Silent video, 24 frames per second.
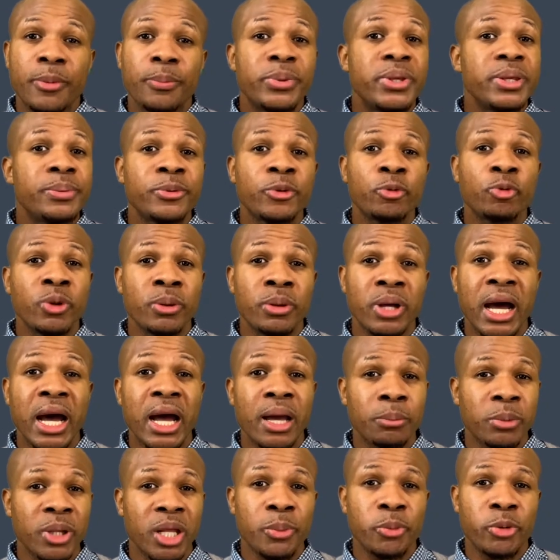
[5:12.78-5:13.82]
people with high
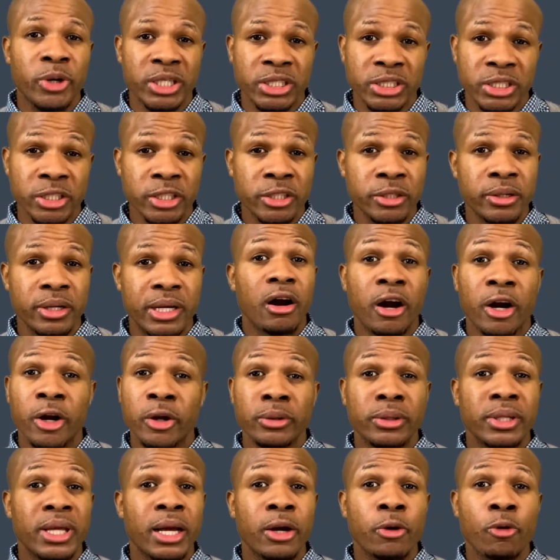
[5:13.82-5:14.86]
blood pressure are
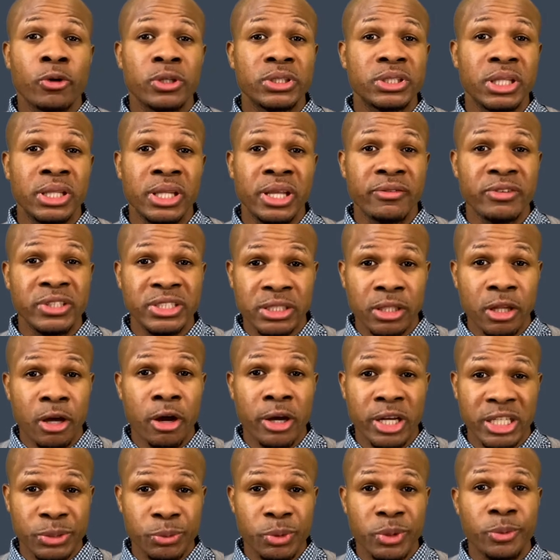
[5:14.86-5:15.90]
not going to live as
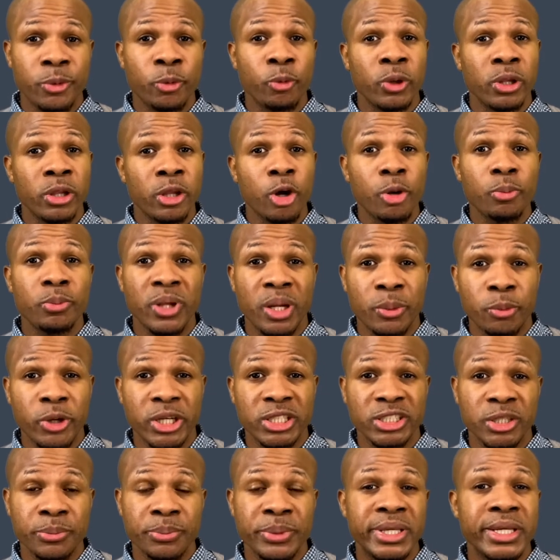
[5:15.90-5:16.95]
long as people with low blood
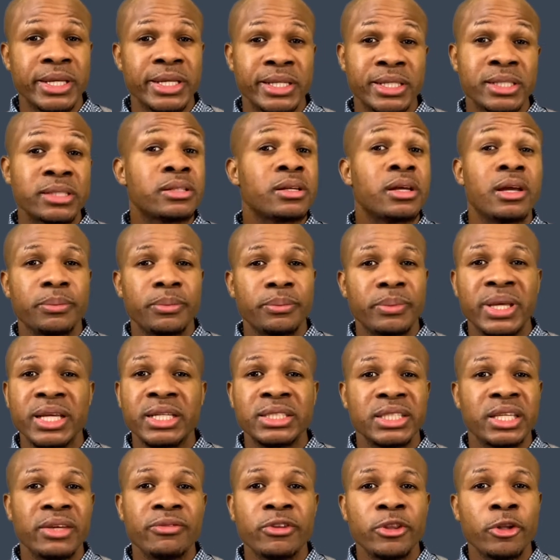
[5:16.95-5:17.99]
pressure because
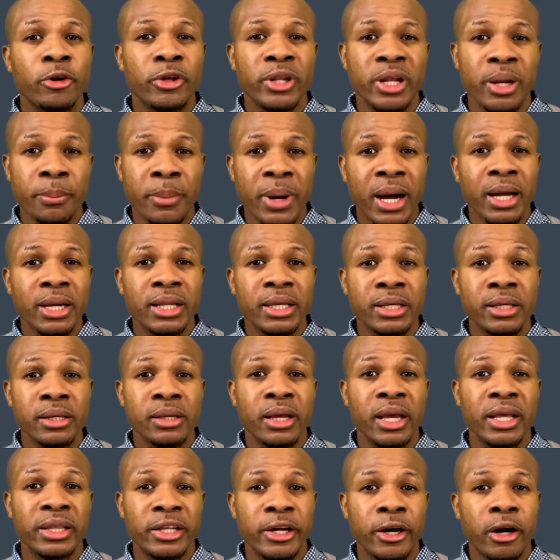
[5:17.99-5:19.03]
because even though their body
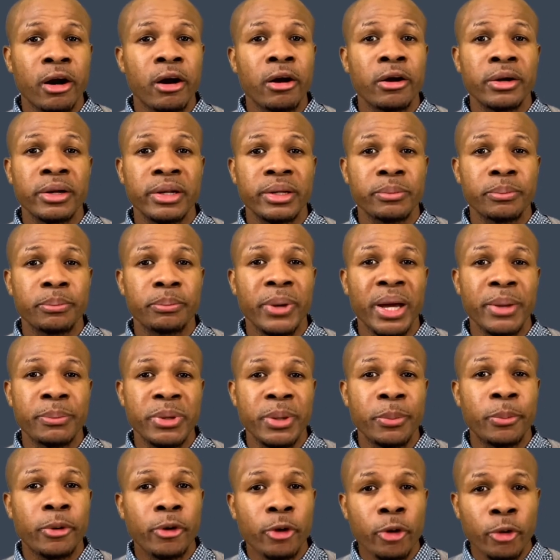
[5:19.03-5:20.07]
and their heart might be
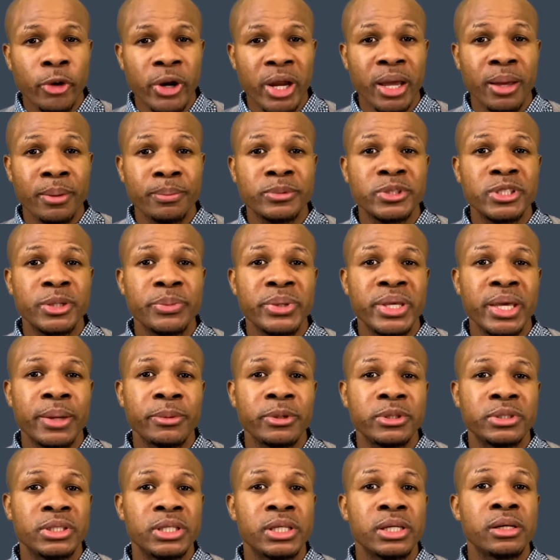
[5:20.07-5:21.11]
programmed to be
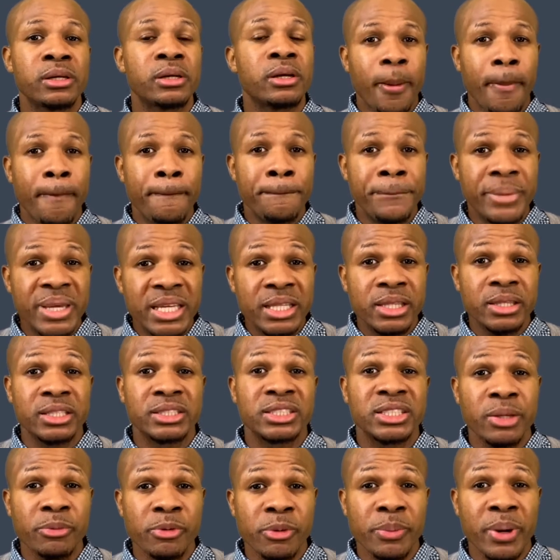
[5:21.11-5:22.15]
able to beat the
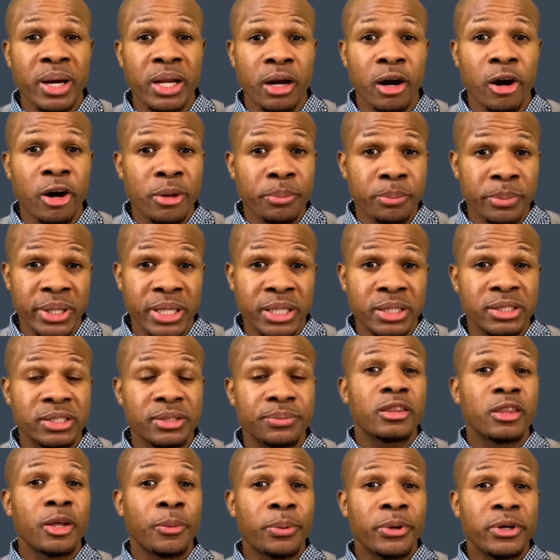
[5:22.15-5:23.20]
same amount of heartbeats,
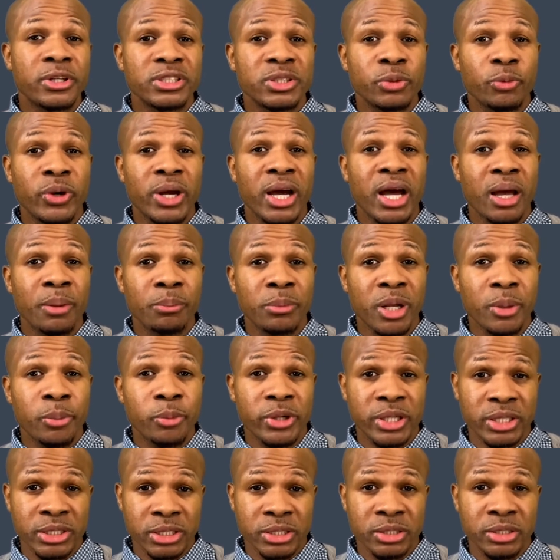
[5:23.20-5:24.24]
the person with high blood
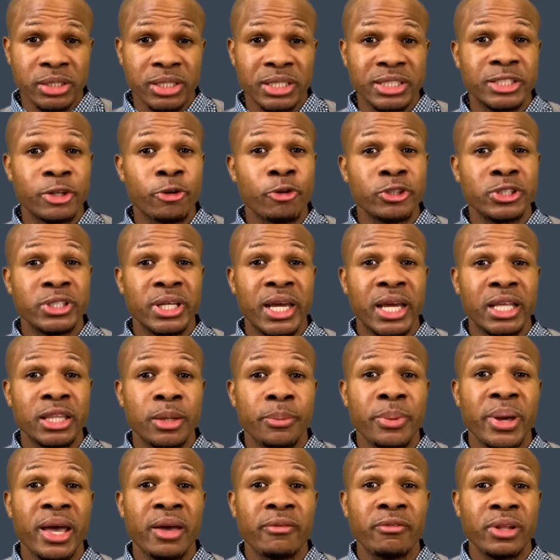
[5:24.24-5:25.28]
pressure is going to end
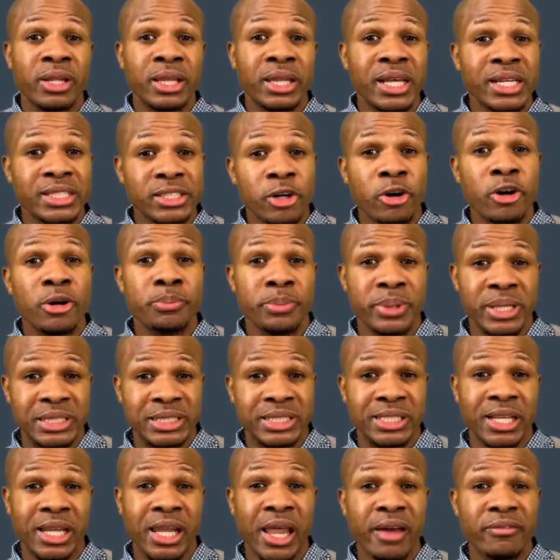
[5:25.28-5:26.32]
up having less heartbeats
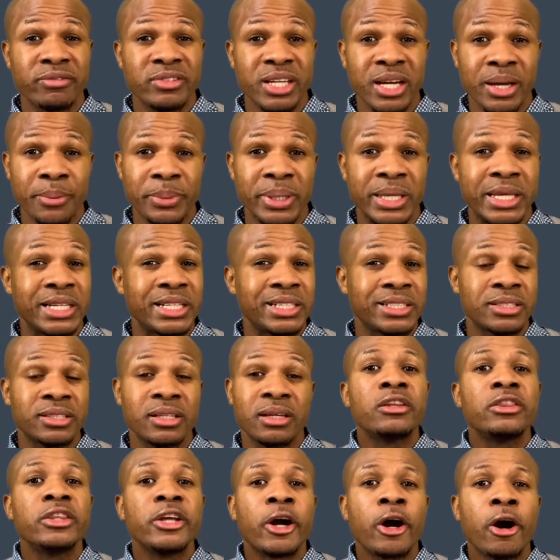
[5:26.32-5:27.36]
in a lifetime because
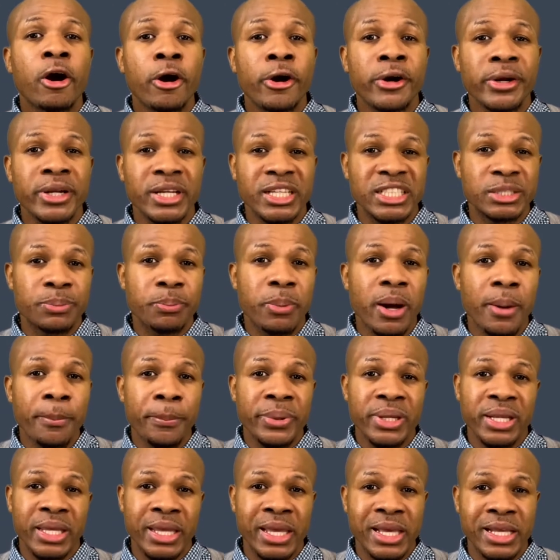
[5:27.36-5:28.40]
their heart is
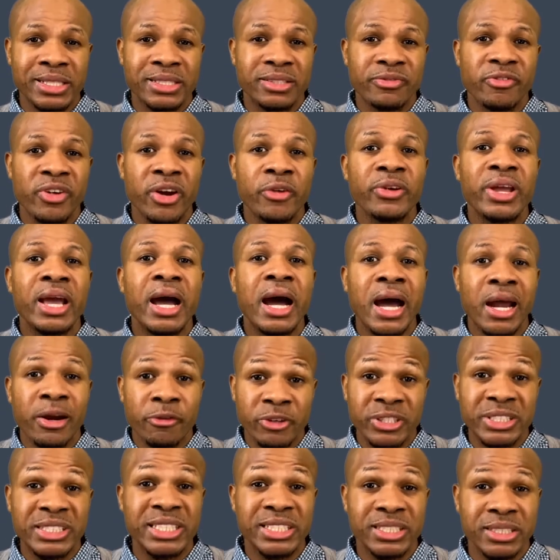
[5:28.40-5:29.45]
pumping against very high
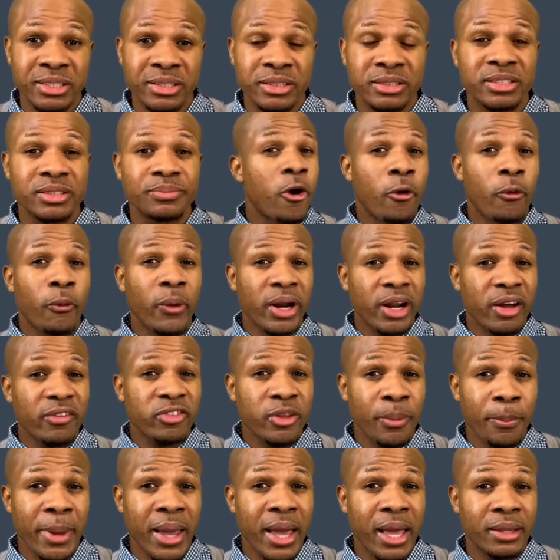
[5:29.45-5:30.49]
resistance right off
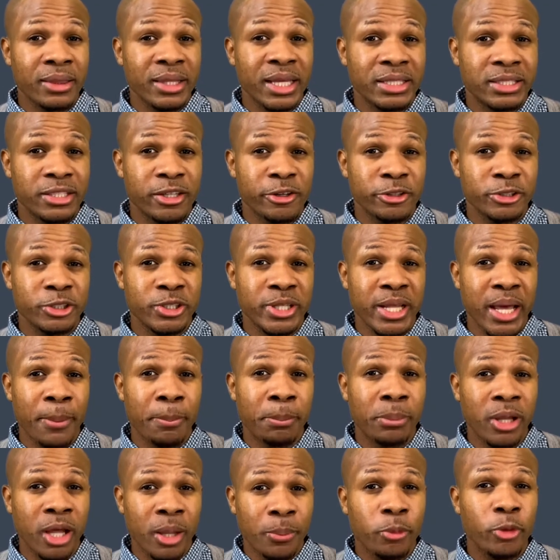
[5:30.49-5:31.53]
the bat, that tells you that
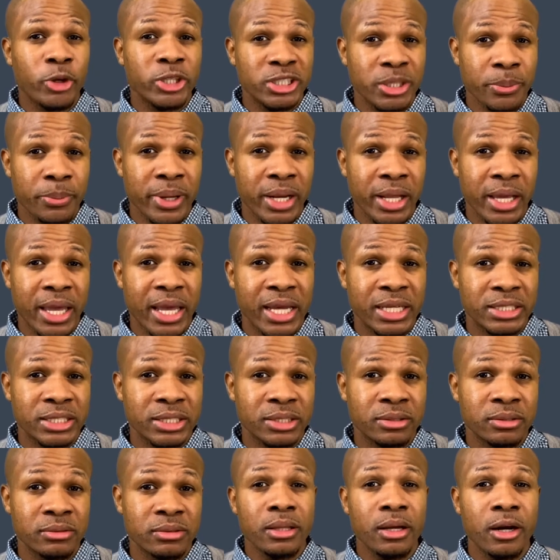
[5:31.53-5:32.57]
blood pressure medication
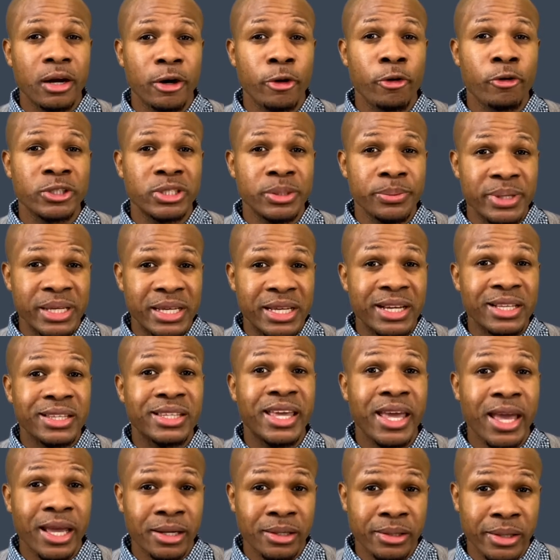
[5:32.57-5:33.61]
are going to be good
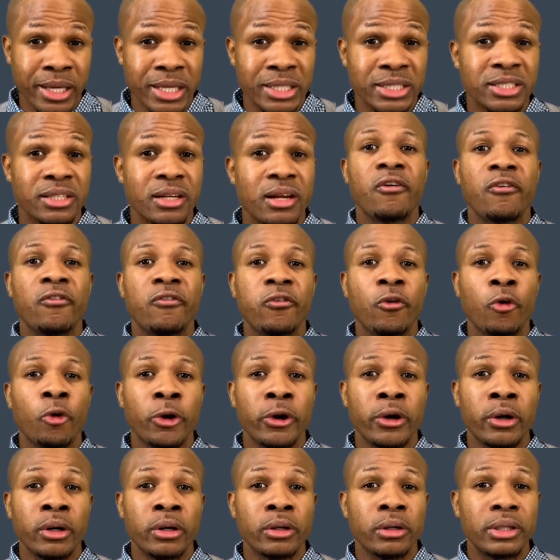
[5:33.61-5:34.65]
candidates
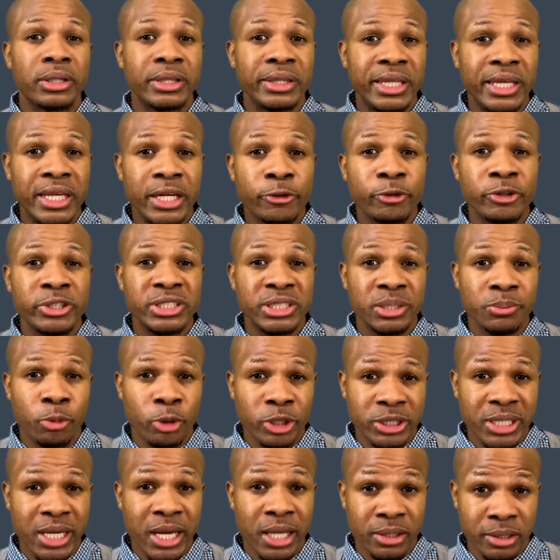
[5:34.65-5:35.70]
for decreasing
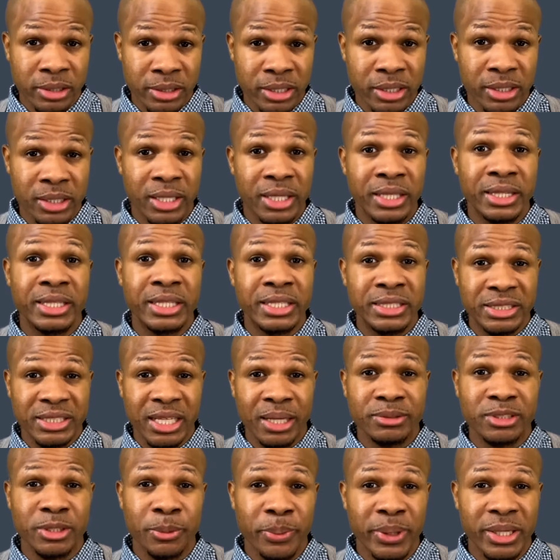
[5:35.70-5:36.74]
mortality in these
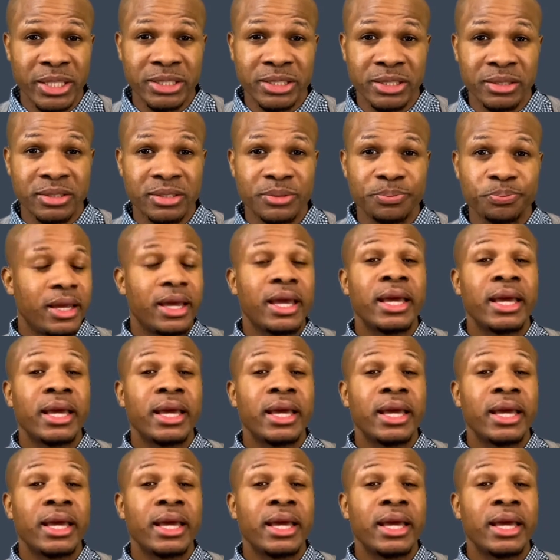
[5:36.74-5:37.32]
types of patients.